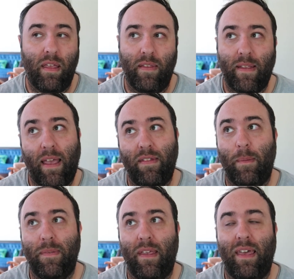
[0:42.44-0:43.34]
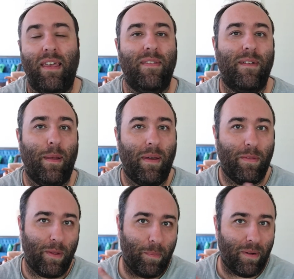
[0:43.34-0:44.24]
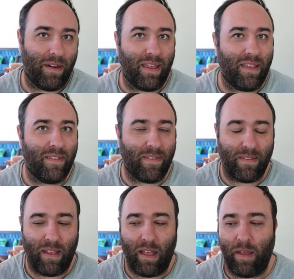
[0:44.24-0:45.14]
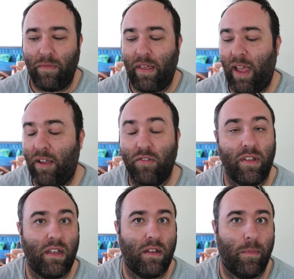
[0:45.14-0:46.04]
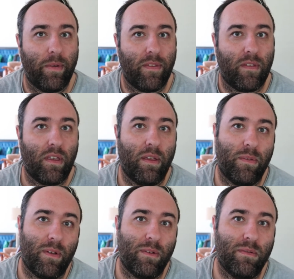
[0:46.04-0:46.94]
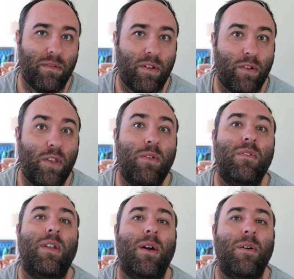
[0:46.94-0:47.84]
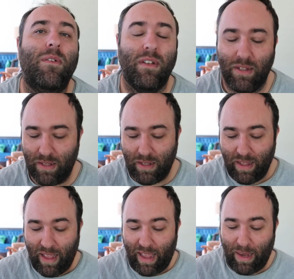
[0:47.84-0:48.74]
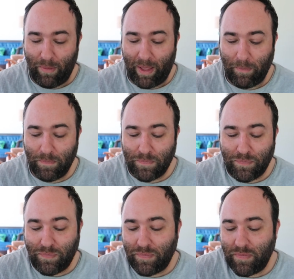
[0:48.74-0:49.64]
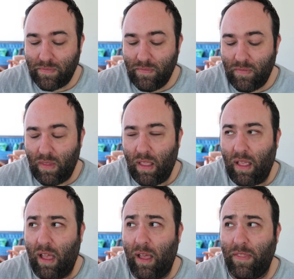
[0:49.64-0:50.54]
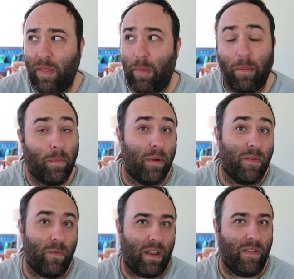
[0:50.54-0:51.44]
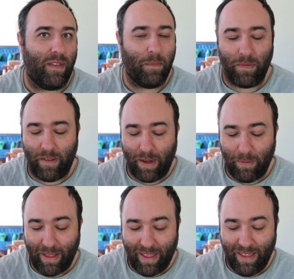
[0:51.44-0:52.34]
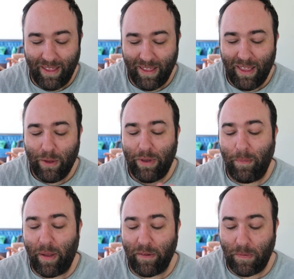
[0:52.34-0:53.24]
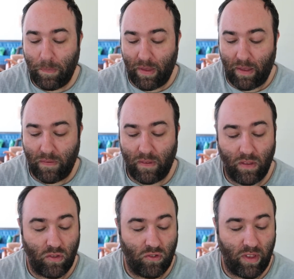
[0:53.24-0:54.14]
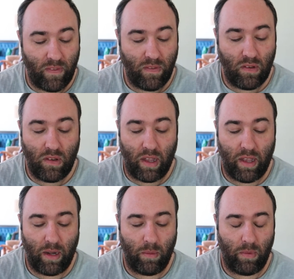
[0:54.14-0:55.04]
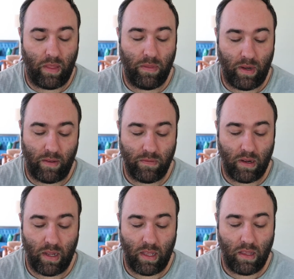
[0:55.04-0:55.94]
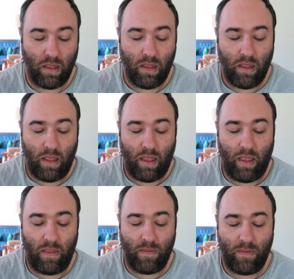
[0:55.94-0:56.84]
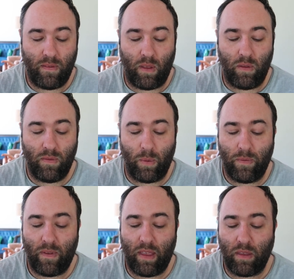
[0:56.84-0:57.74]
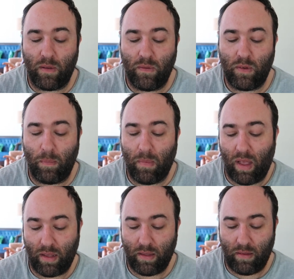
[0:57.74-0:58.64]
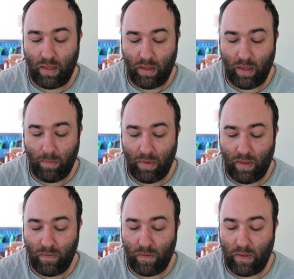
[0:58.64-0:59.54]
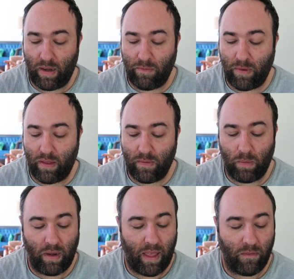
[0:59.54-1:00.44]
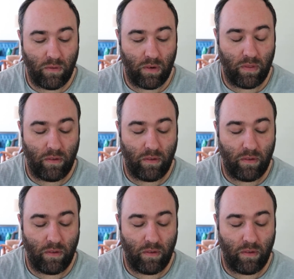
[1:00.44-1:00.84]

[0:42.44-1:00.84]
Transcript: is highly upset. Sorry about the little birdies. They hatched like a couple weeks ago, so they're cute though. Anyway, they have mama birds feeding them. So anyway, Queen Beryl's pissed. She's done with Nephrite. And so Zomzai goes to mock him, and so the Nephrite is going after